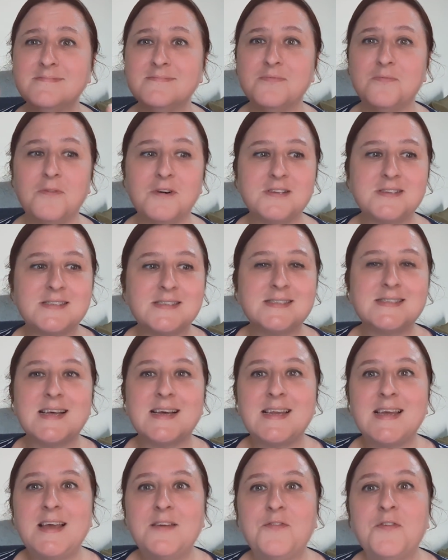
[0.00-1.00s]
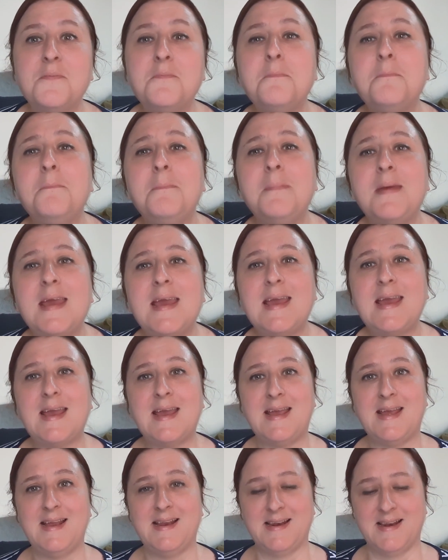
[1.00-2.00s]
What does that even
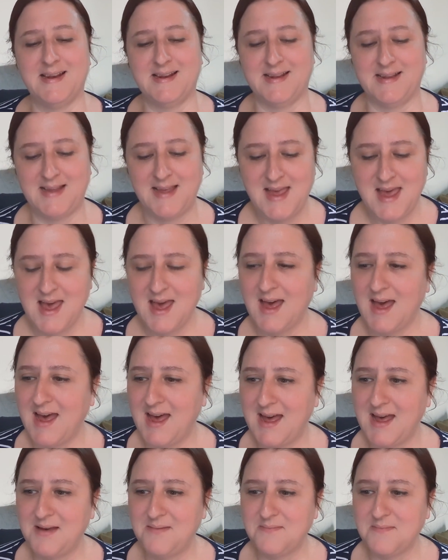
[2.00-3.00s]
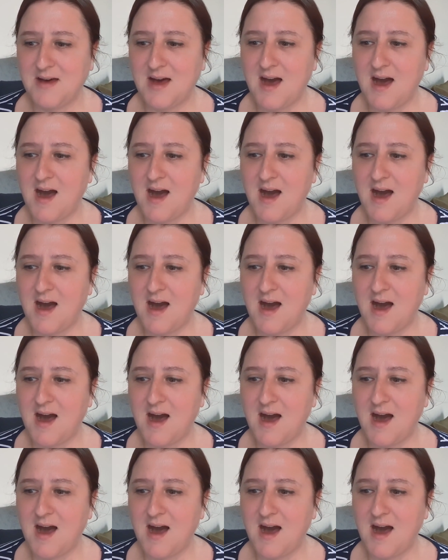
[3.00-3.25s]
mean? Am